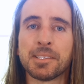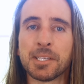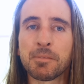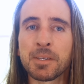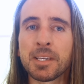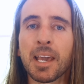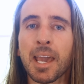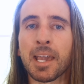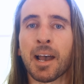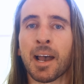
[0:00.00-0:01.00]
Divi
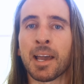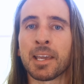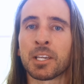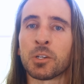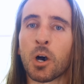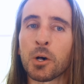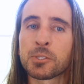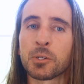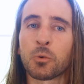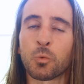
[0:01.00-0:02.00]
AI can
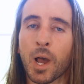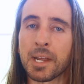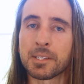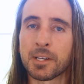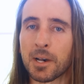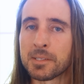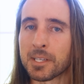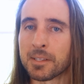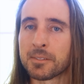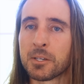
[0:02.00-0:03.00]
also write
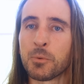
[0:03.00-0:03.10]
content